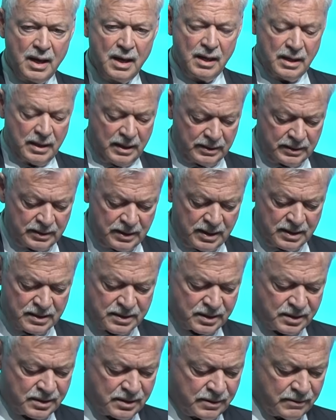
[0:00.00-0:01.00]
And
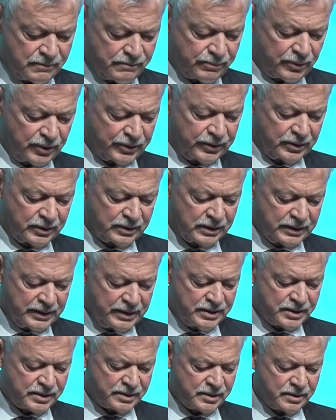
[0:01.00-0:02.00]
last but not
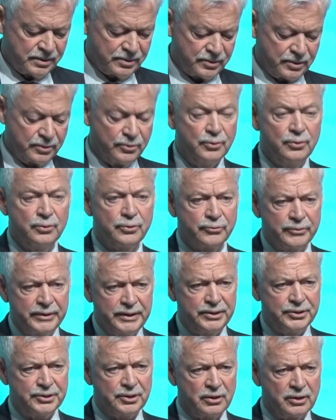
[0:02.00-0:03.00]
least, the new
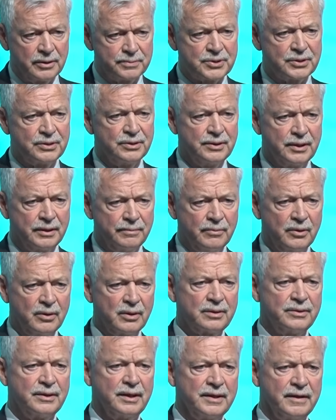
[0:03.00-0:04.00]
green jobs in
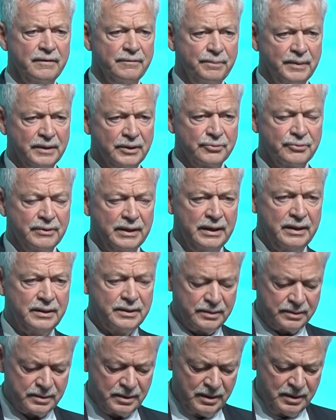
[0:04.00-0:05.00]
Denmark that have been
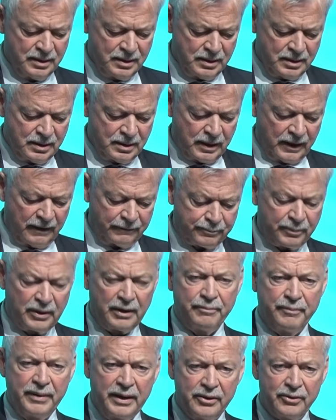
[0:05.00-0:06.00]
created have
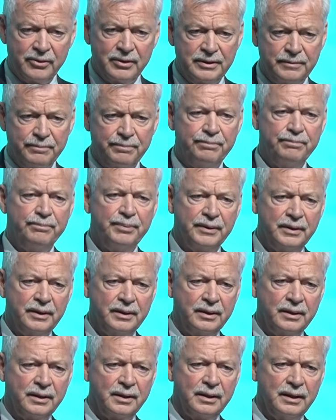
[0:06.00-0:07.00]
primarily
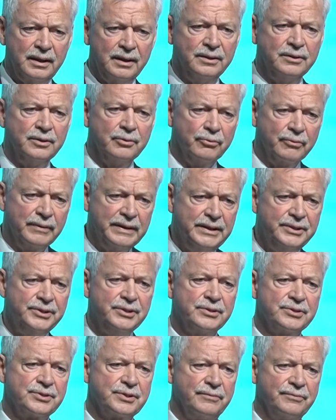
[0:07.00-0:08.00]
been in the
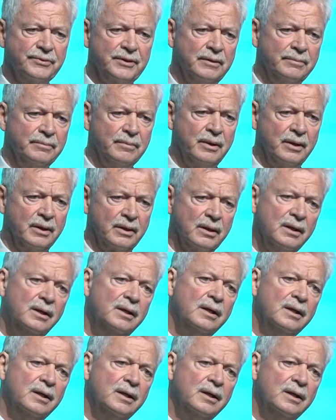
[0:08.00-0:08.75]
regions of Denmark